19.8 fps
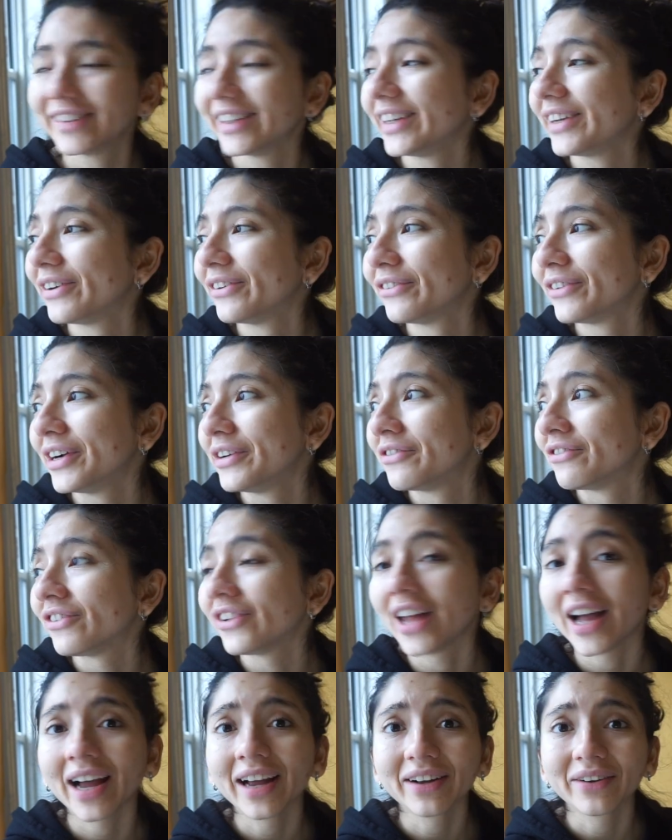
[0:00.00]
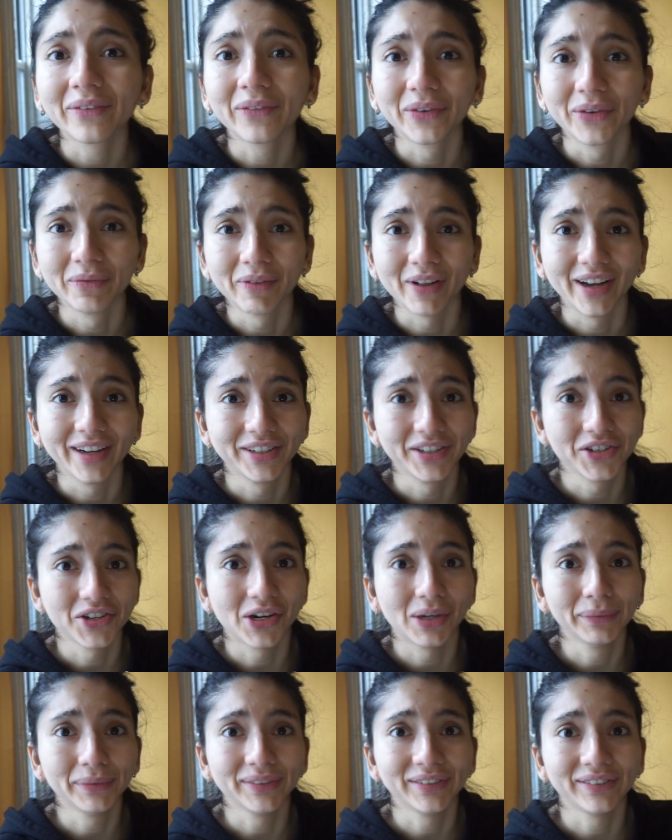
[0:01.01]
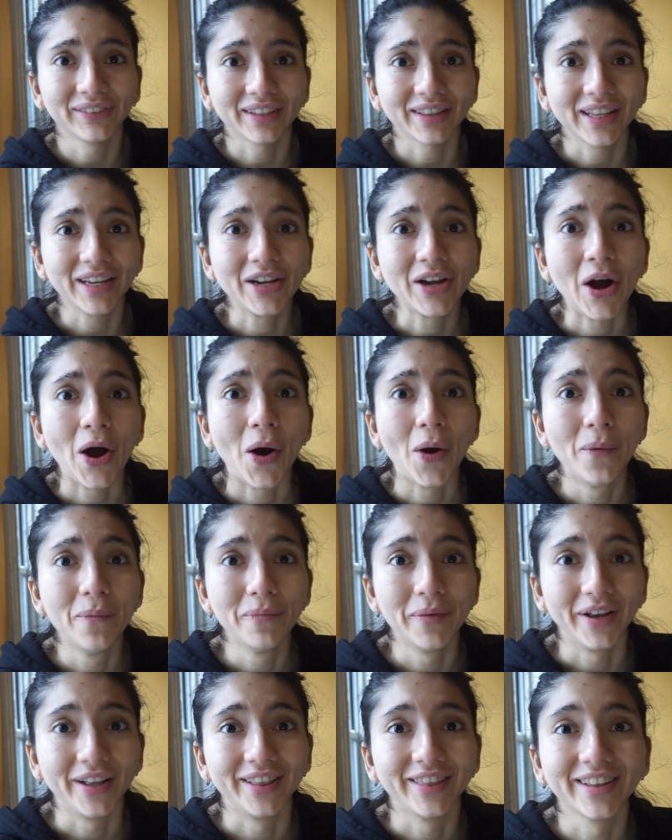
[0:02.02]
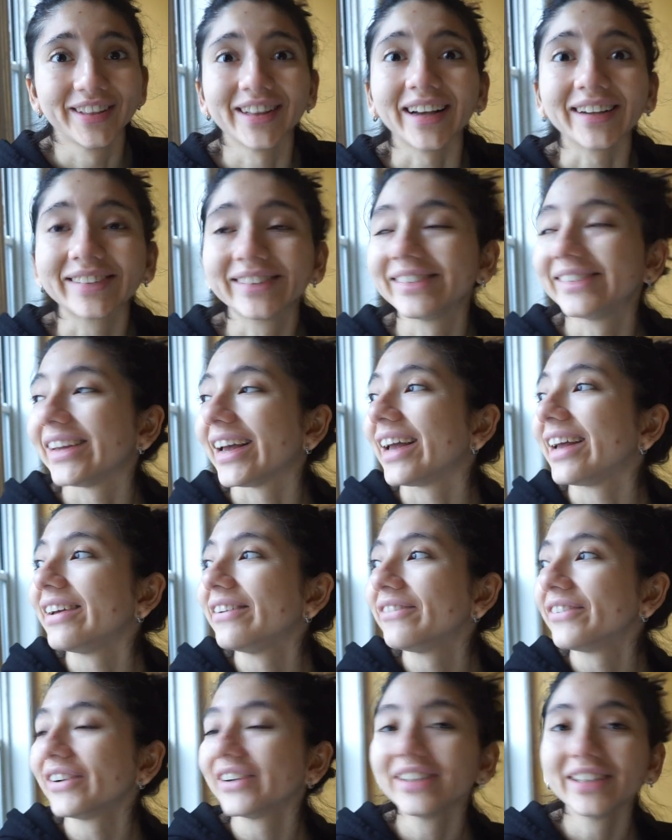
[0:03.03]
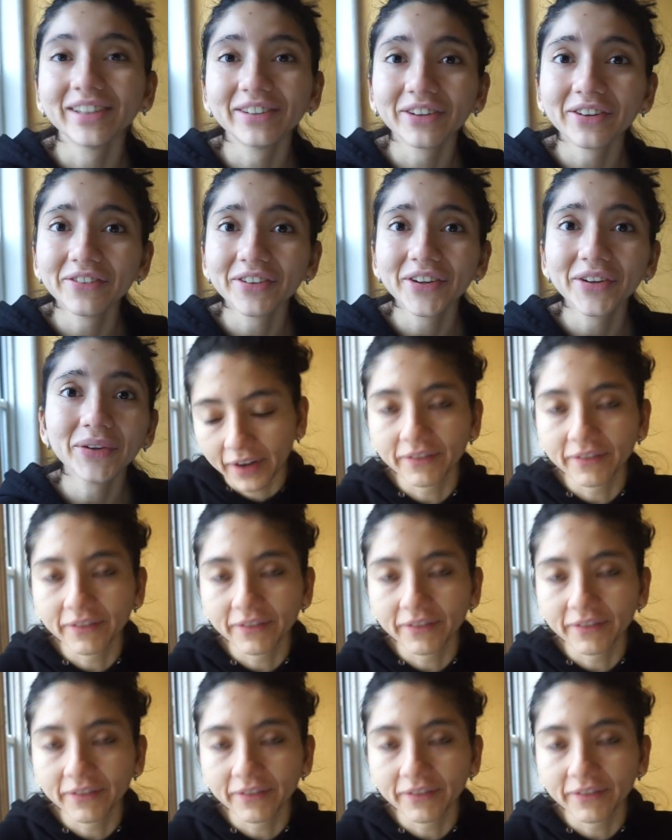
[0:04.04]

like a red flag when applying to jobs is that they come in the next day for an interview.